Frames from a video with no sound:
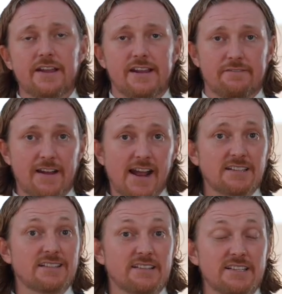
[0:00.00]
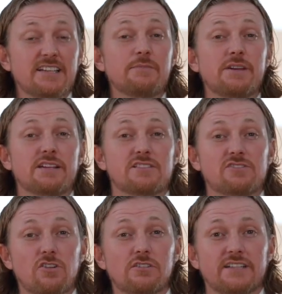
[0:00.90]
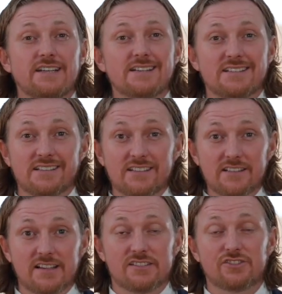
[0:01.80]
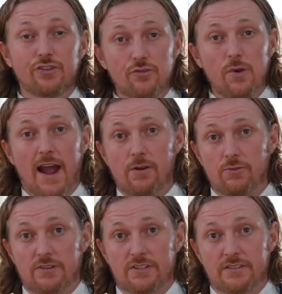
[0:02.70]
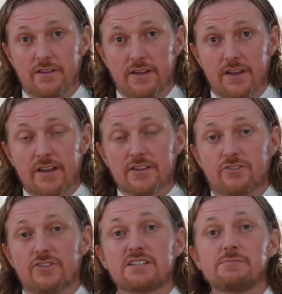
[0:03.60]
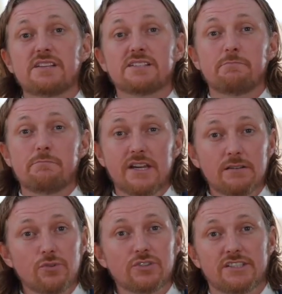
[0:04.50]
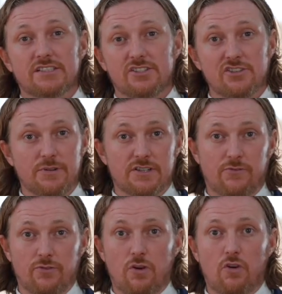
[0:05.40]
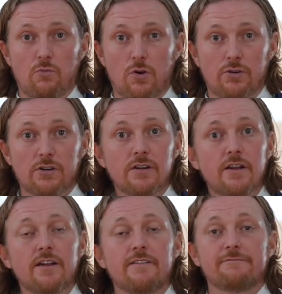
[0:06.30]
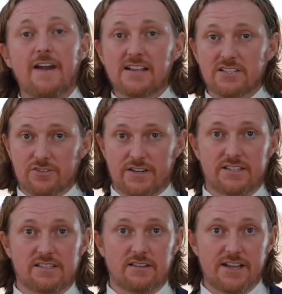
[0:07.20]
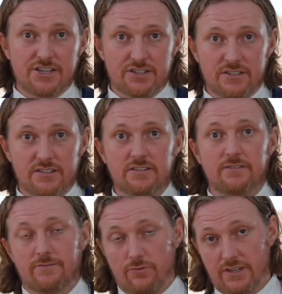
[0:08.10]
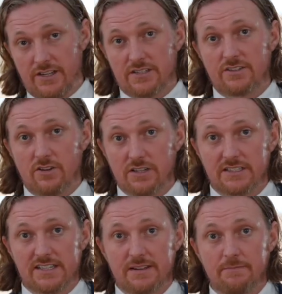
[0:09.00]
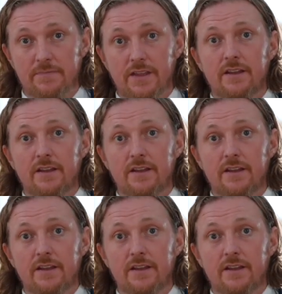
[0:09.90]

In fact, this can be installed in as little as 2 hours. So this means minimal disturbance for the homeowner, faster installations for the installing team,